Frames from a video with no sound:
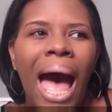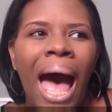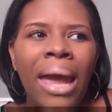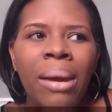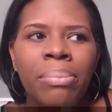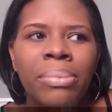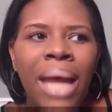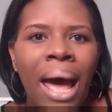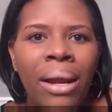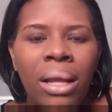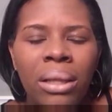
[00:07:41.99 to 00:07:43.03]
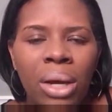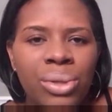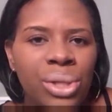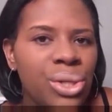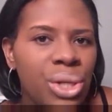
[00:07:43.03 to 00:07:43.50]
I am not
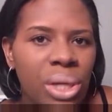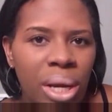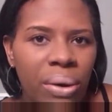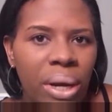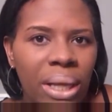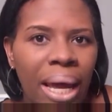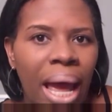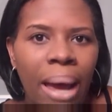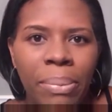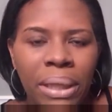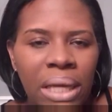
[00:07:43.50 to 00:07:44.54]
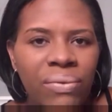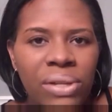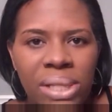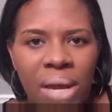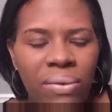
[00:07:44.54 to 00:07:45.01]
allergic to generic. Like, I believe
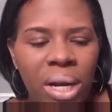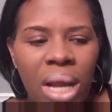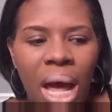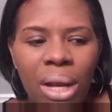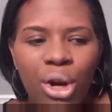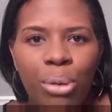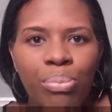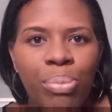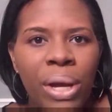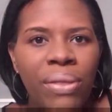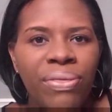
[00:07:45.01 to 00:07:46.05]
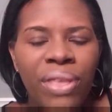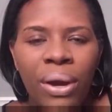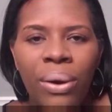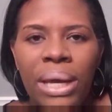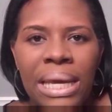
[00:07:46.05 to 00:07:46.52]
in saving $1, but
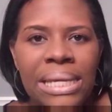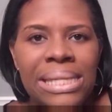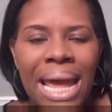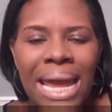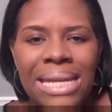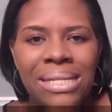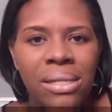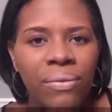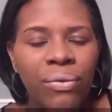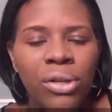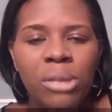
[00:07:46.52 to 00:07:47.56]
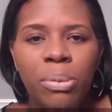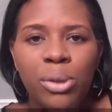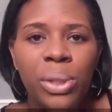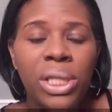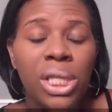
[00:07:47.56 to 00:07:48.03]
there is a difference
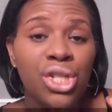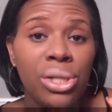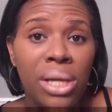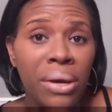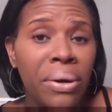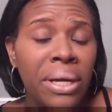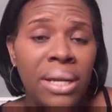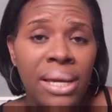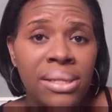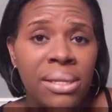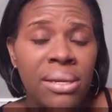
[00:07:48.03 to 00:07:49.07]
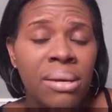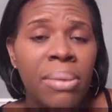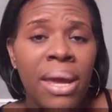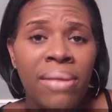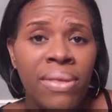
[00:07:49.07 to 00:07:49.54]
between the generic
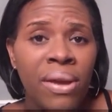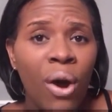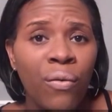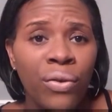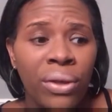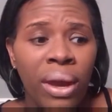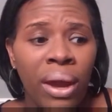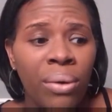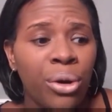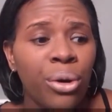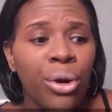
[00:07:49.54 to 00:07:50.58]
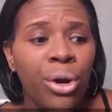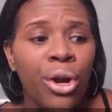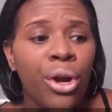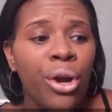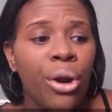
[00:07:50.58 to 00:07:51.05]
Nexium and the over the counter
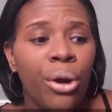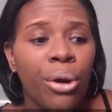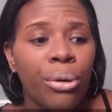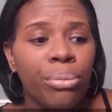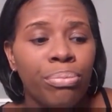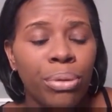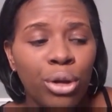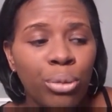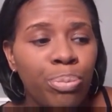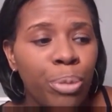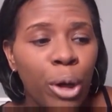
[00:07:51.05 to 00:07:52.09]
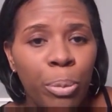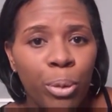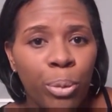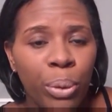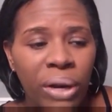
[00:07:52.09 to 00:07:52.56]
blue,
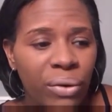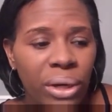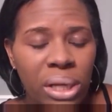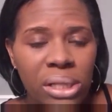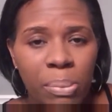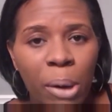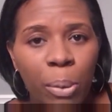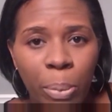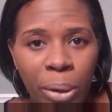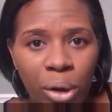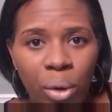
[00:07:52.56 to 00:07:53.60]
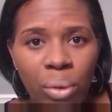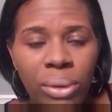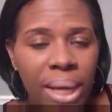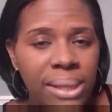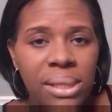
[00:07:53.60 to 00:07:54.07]
purple, whatever it is, the purple pill
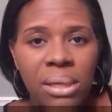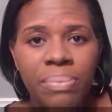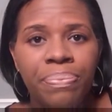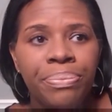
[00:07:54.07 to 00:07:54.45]
Nexium.